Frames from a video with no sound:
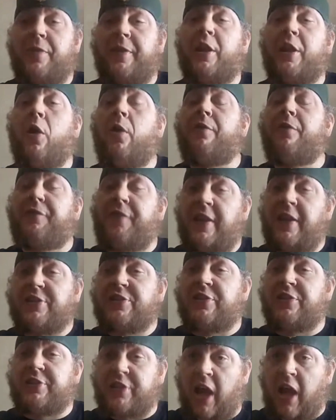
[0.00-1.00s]
So they go and
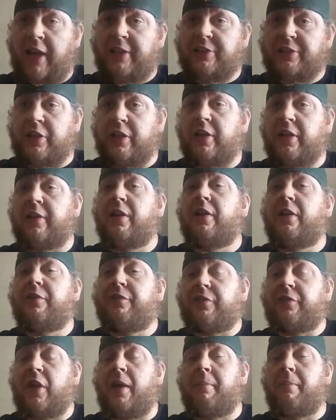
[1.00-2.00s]
fetch the doctor
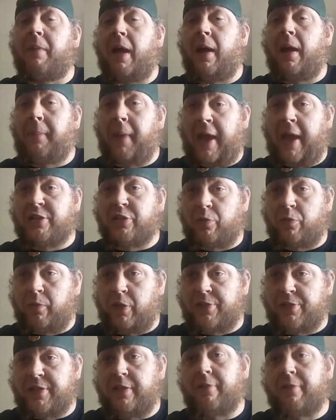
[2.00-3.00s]
from Patrick
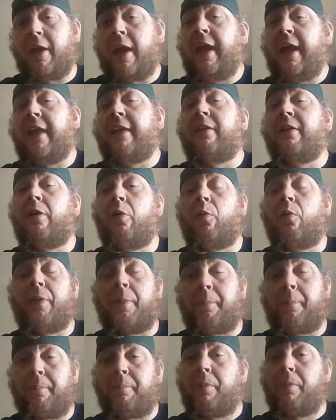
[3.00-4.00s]
Wilson, and
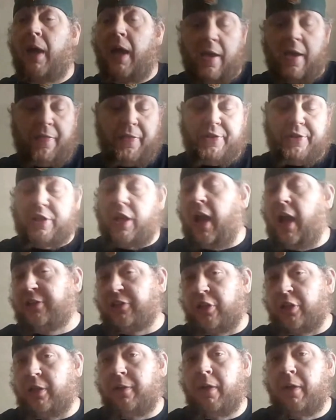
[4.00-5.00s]
the
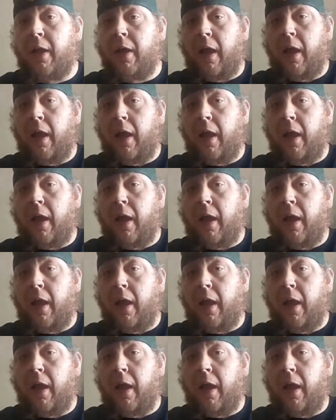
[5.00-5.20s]
doctor.